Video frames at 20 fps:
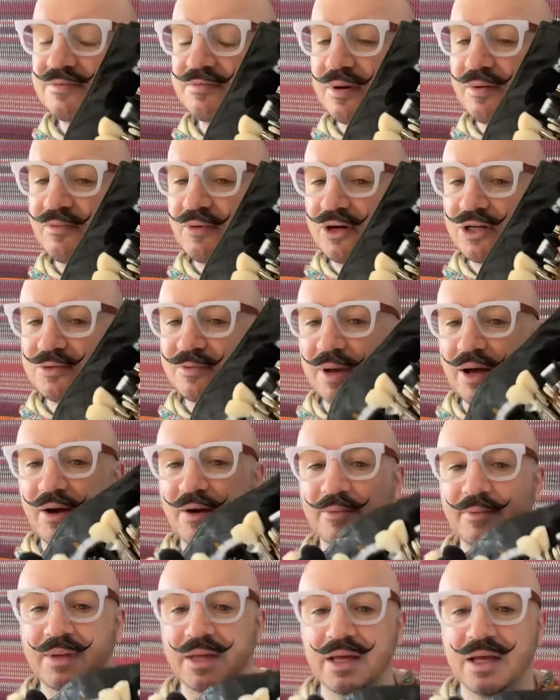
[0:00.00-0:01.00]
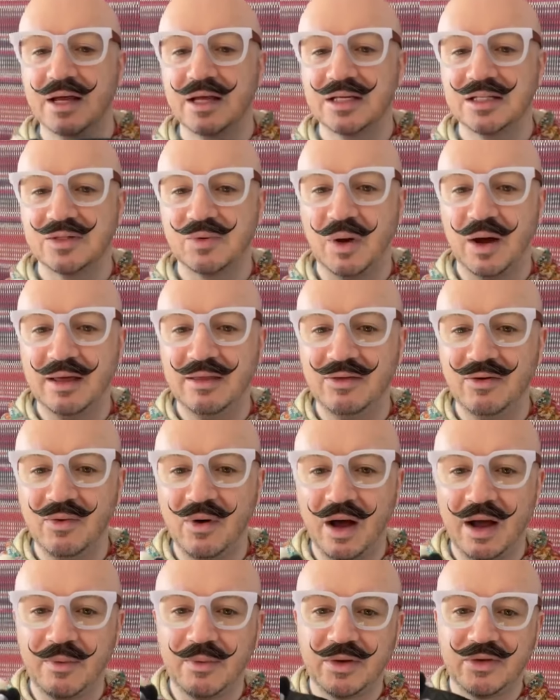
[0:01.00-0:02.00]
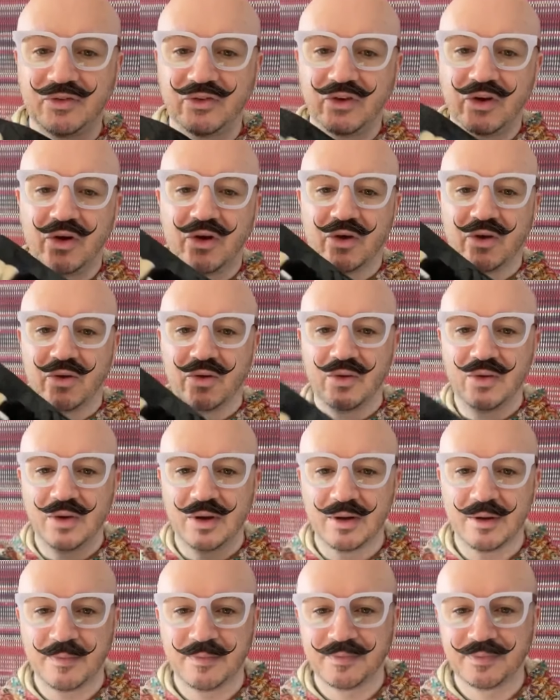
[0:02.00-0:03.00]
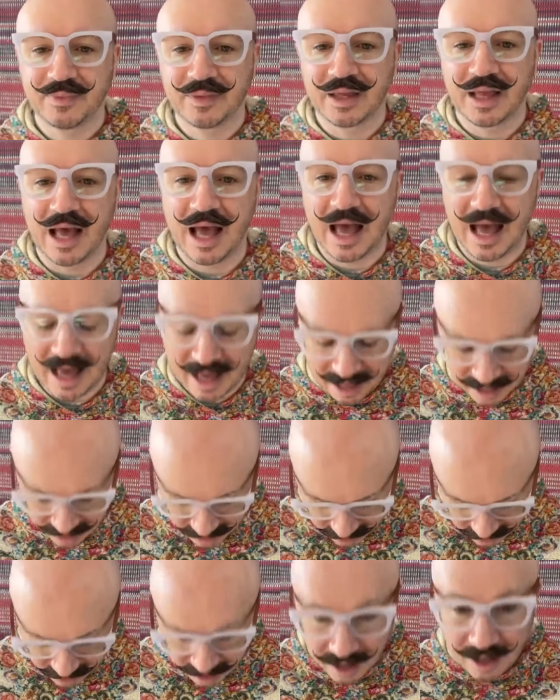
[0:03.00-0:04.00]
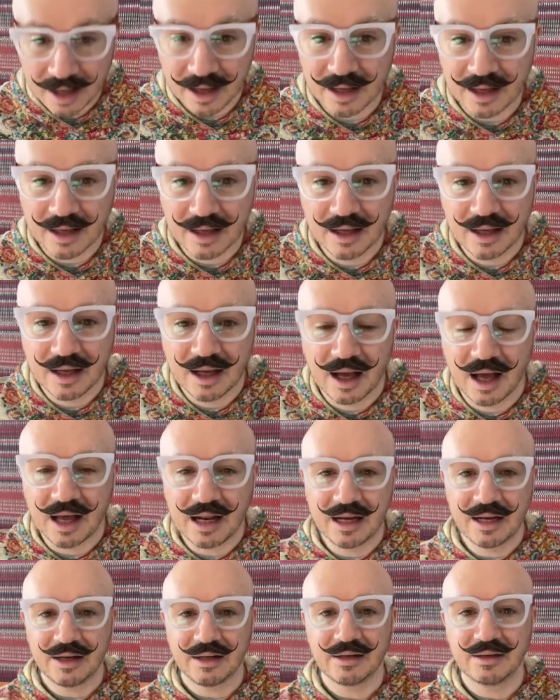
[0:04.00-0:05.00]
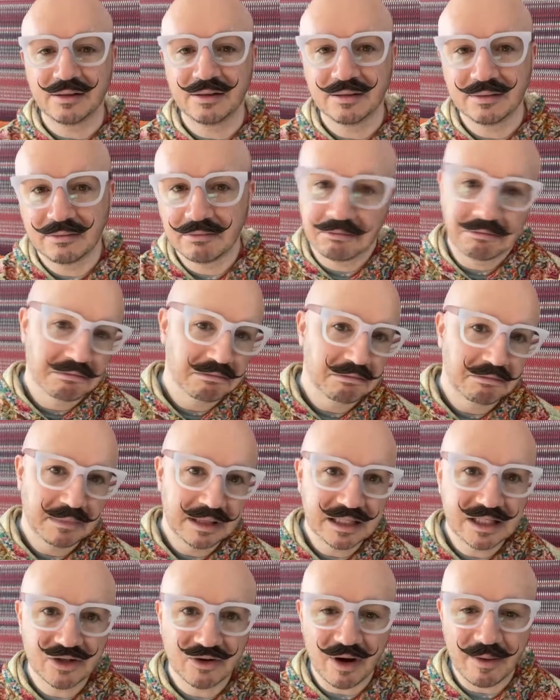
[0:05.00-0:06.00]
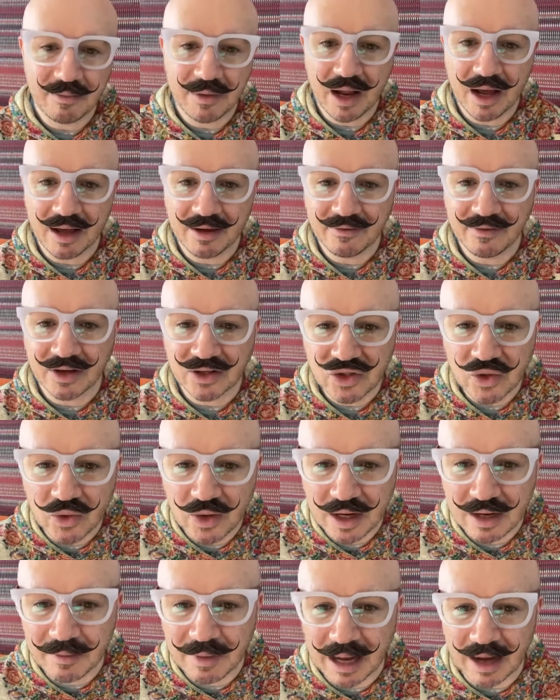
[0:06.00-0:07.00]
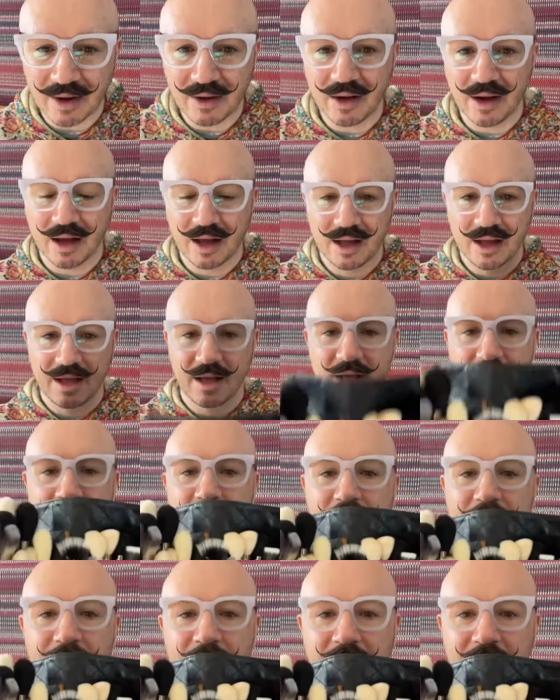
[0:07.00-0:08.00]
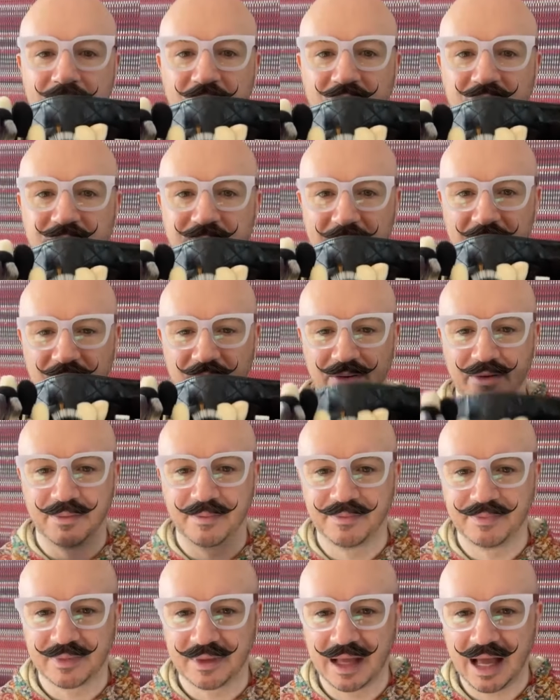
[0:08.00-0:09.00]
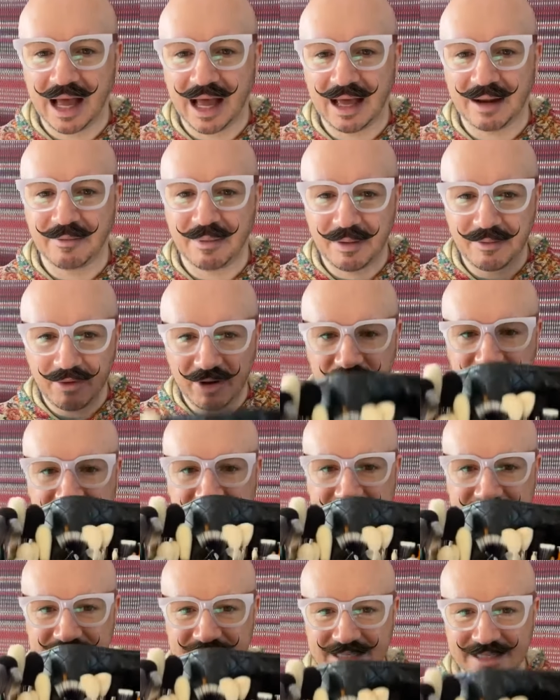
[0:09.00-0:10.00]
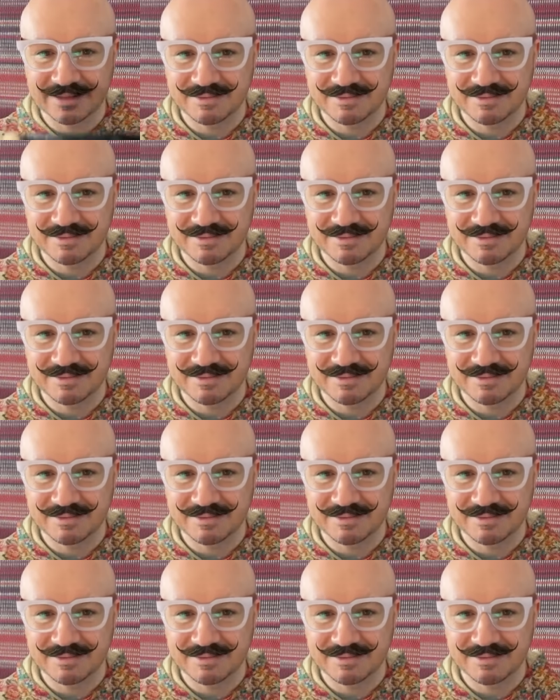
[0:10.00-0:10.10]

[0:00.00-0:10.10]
brush belt. So I thought I would do a little Instagram live talking about my brush belt and my brushes.